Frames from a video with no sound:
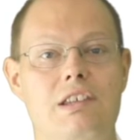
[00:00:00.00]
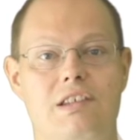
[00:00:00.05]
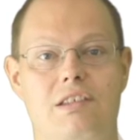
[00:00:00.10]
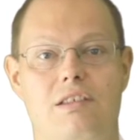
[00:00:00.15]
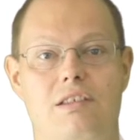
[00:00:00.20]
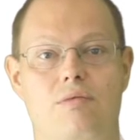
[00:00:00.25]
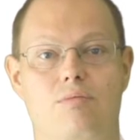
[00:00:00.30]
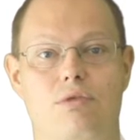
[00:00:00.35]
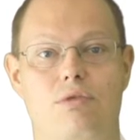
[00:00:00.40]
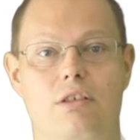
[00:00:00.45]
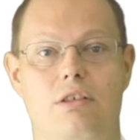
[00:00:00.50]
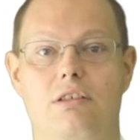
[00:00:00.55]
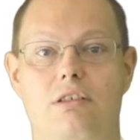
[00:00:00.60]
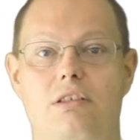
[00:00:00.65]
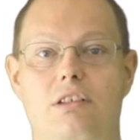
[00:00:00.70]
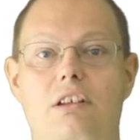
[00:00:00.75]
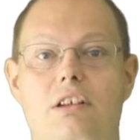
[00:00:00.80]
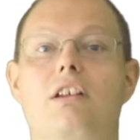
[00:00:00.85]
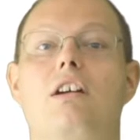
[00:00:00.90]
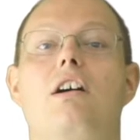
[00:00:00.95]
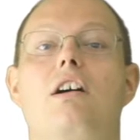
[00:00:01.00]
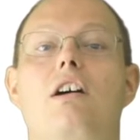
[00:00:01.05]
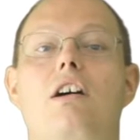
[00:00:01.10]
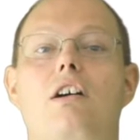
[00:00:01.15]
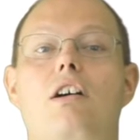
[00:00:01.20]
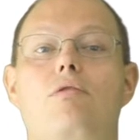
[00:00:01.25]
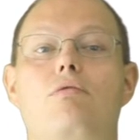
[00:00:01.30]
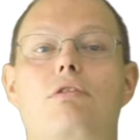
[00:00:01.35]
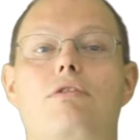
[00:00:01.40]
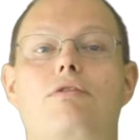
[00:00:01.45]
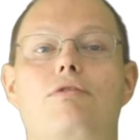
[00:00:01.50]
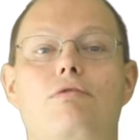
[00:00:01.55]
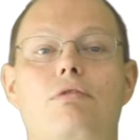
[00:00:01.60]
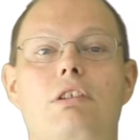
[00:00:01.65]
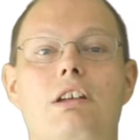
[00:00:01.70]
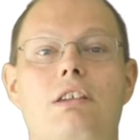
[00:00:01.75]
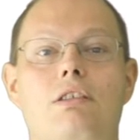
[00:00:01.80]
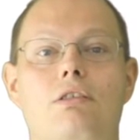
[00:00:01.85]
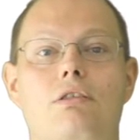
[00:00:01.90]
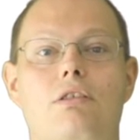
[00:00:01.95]
stability. With
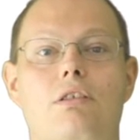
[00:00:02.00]
read